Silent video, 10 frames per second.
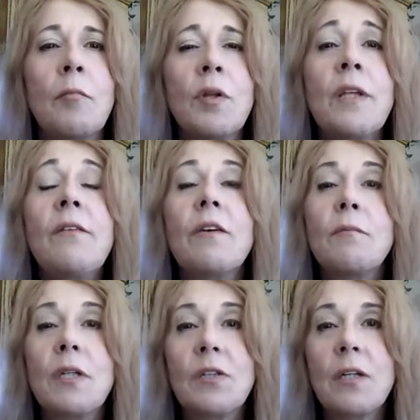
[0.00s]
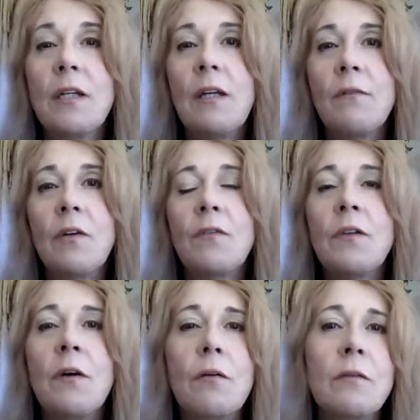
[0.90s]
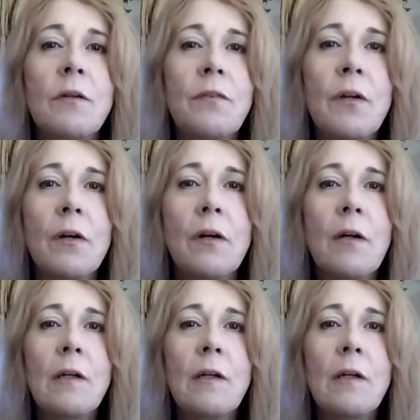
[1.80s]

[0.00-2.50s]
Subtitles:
believe in Michigan even if you don't live here.